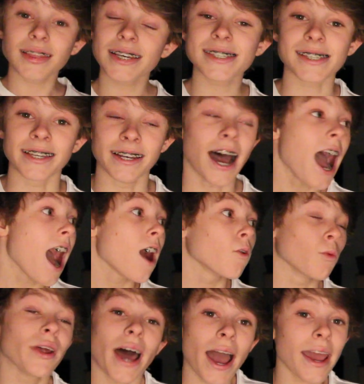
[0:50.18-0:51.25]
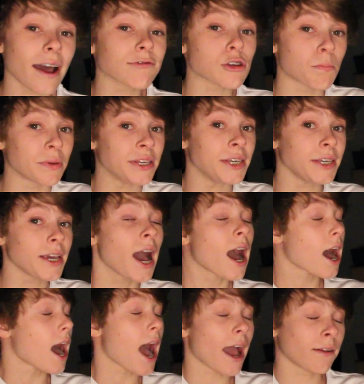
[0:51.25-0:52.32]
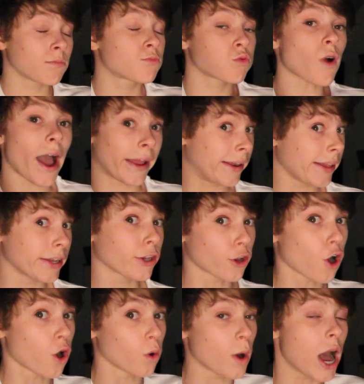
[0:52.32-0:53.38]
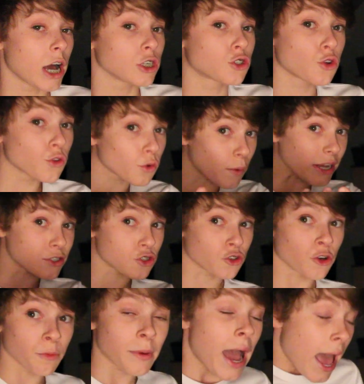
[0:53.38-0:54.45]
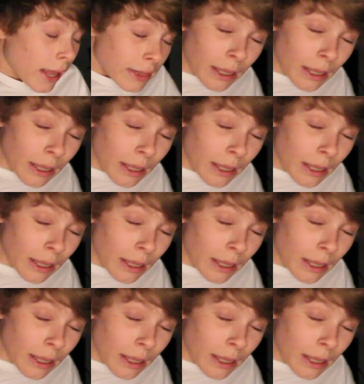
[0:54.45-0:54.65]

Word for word: Listen, when I have to pee, I, I need to go to the restroom.